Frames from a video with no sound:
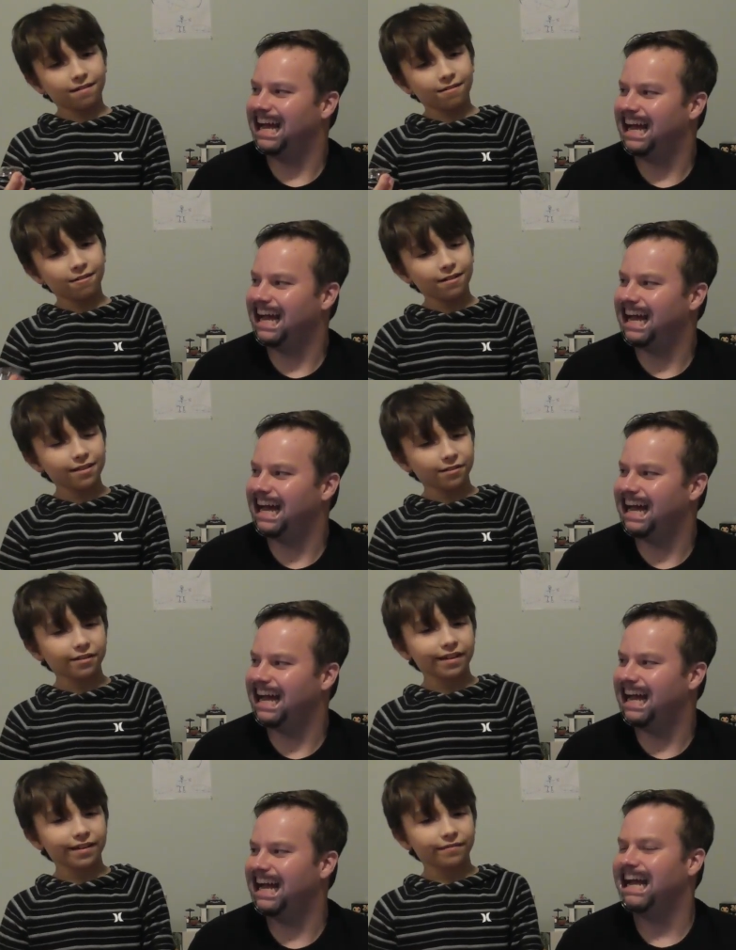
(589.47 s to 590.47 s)
Speaker 1: on the
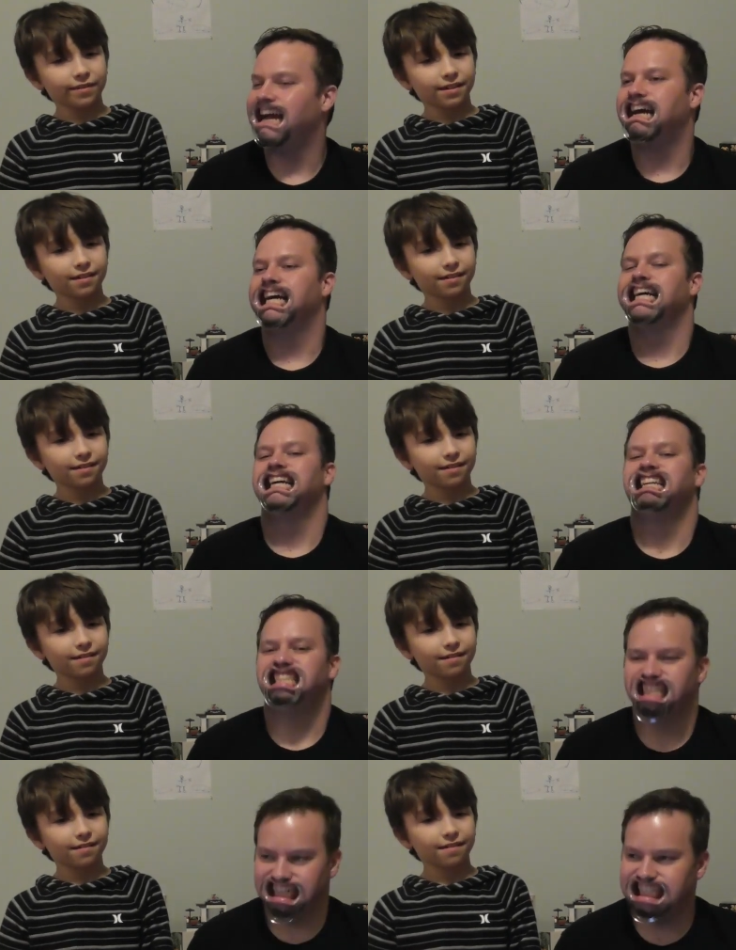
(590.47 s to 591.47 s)
leaves.
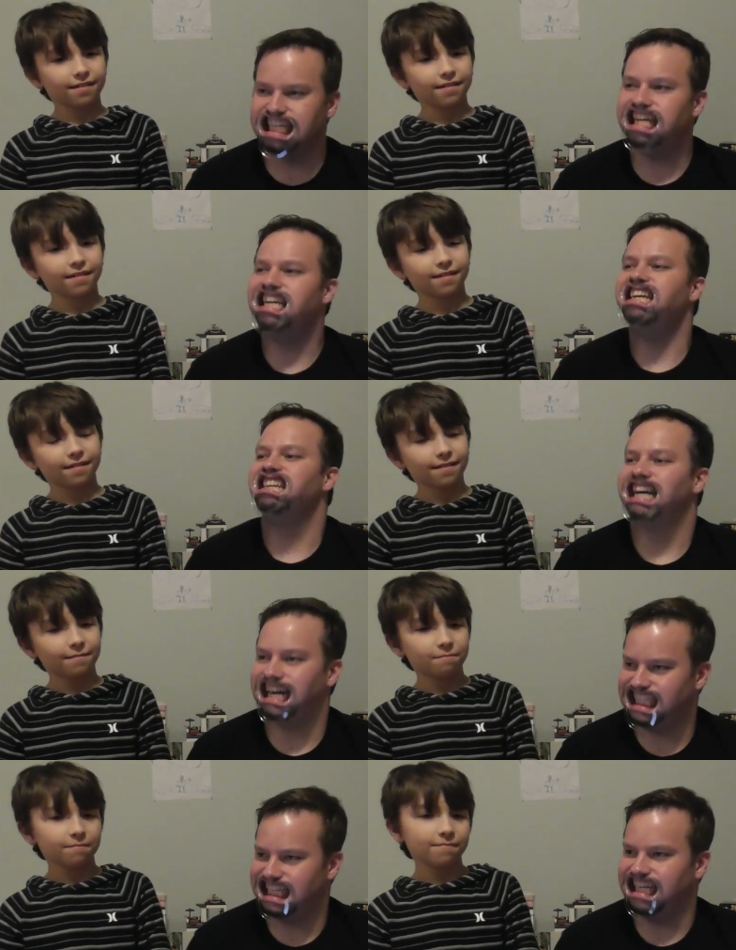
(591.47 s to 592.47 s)
Speaker 2: Busy
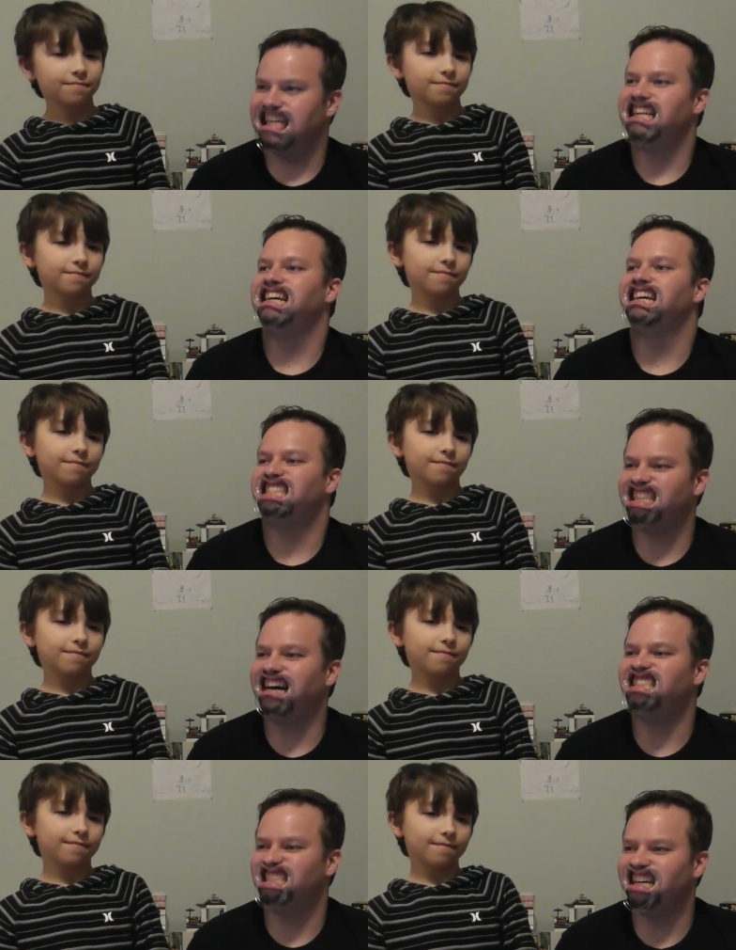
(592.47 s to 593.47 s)
buzzing
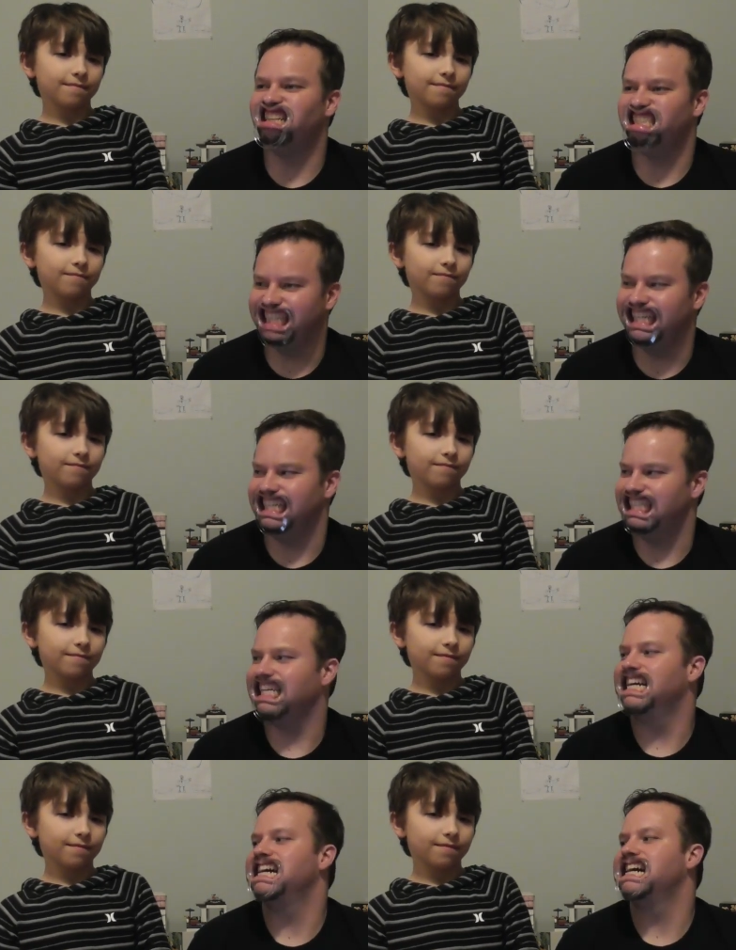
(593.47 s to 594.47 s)
on leaves.
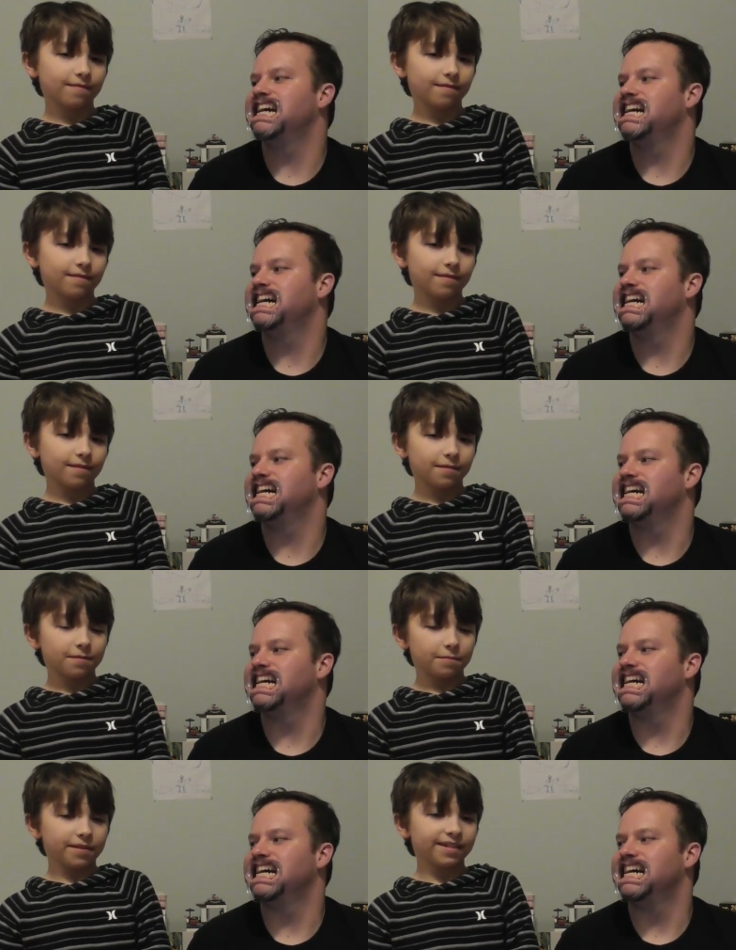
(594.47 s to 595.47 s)

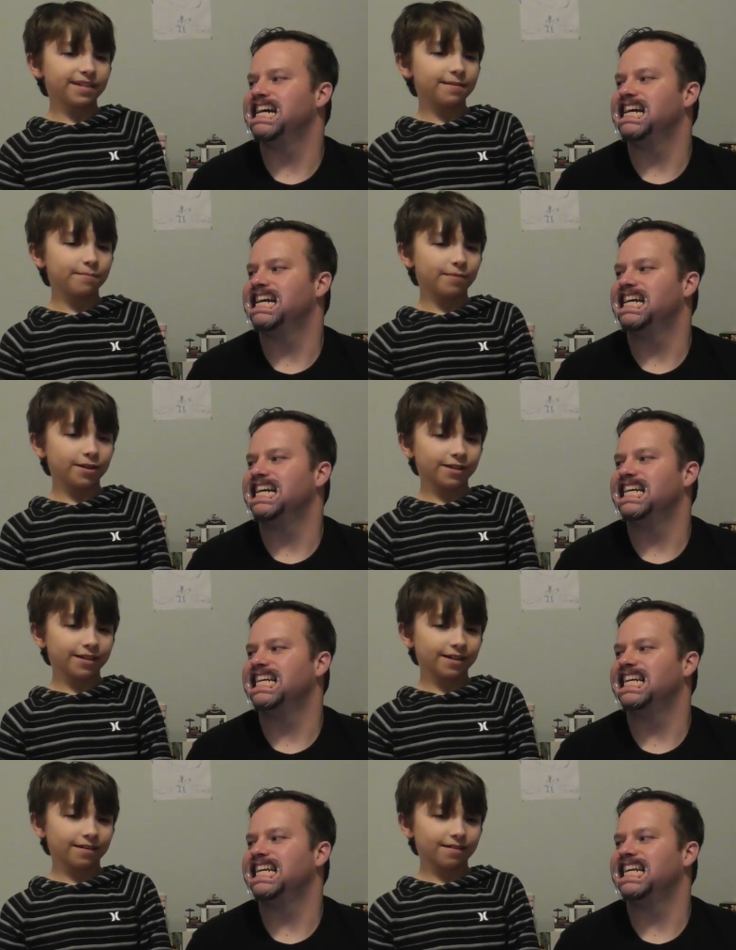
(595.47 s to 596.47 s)
Speaker 1: Busy
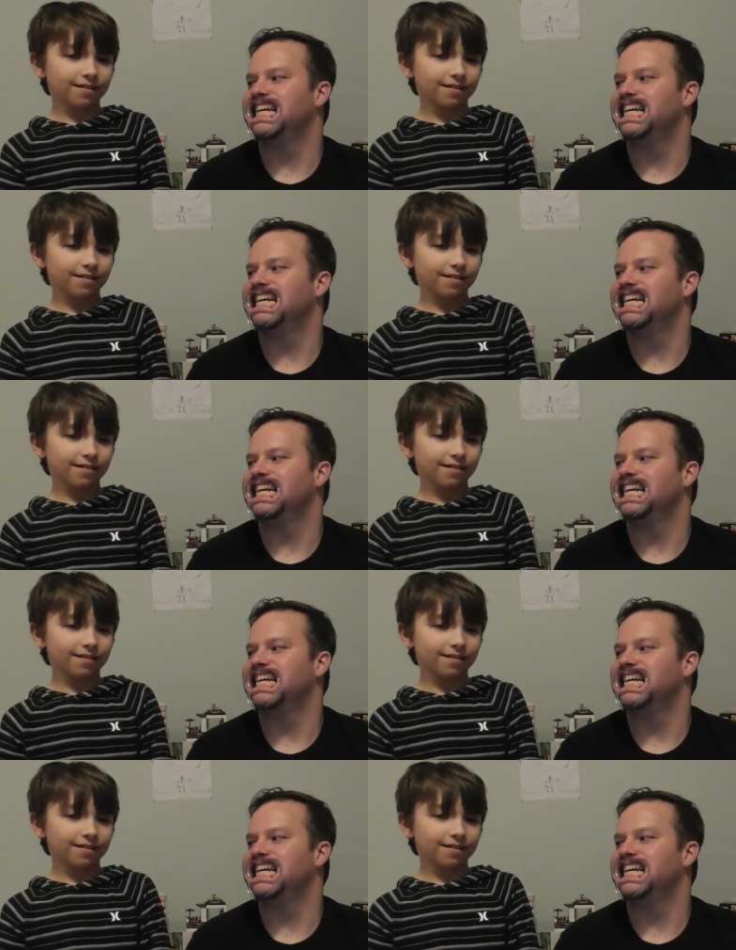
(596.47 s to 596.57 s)
buzzing